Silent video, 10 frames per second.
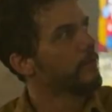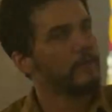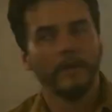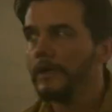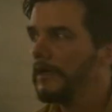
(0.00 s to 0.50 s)

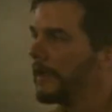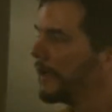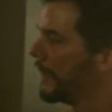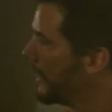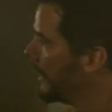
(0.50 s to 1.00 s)
they had a
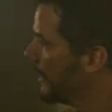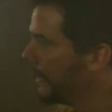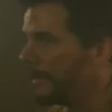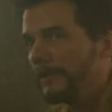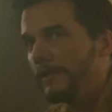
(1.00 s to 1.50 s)
sexual
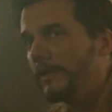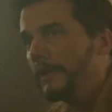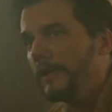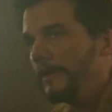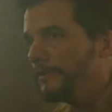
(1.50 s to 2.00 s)
relationship.
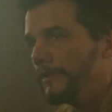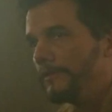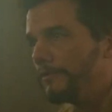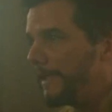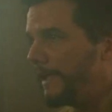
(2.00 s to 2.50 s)
It is